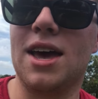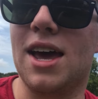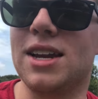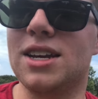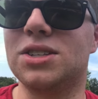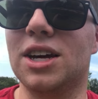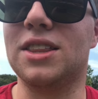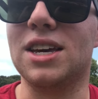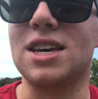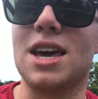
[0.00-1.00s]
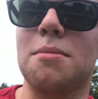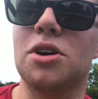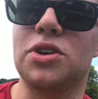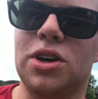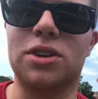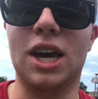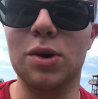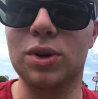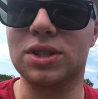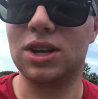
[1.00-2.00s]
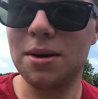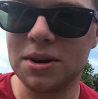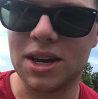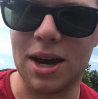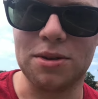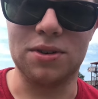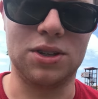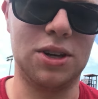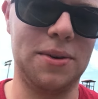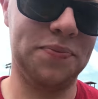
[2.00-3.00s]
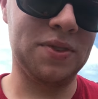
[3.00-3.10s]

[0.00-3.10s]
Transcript: and he said that he came here the other day when Saban came to visit,